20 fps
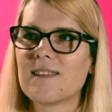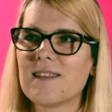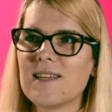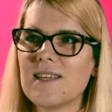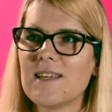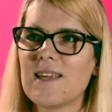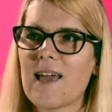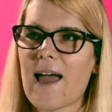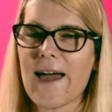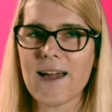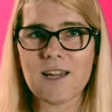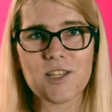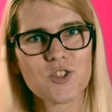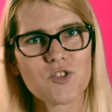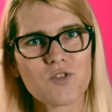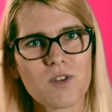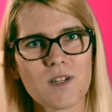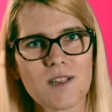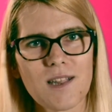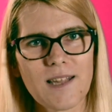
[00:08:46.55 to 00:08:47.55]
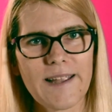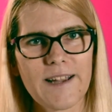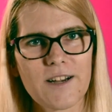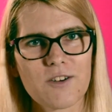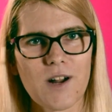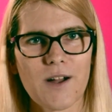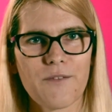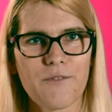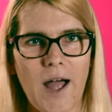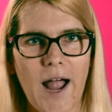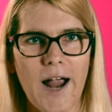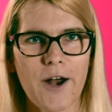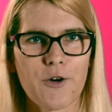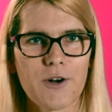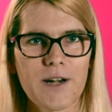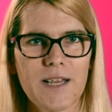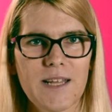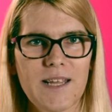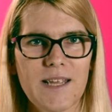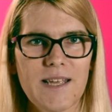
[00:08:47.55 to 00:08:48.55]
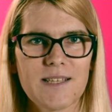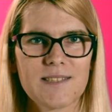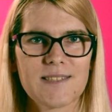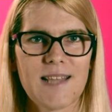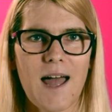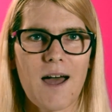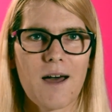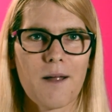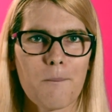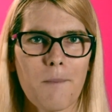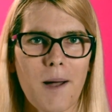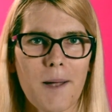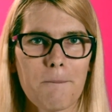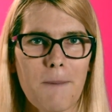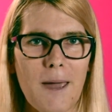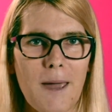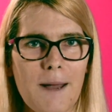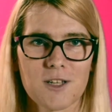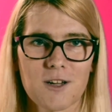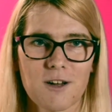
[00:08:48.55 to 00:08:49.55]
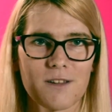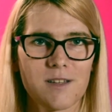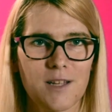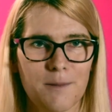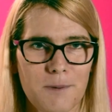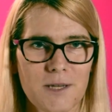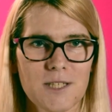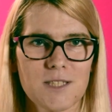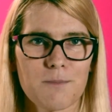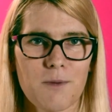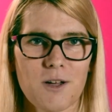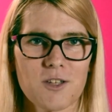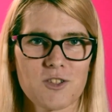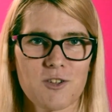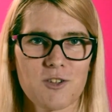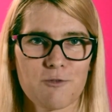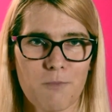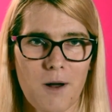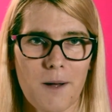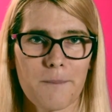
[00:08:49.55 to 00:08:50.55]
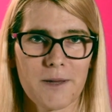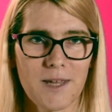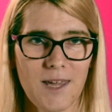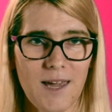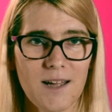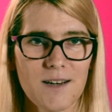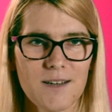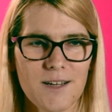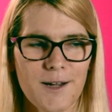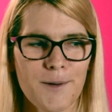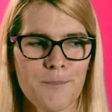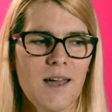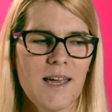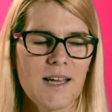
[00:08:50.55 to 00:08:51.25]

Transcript: The extra layer of irony is that my paper called The Epistemology of Propaganda,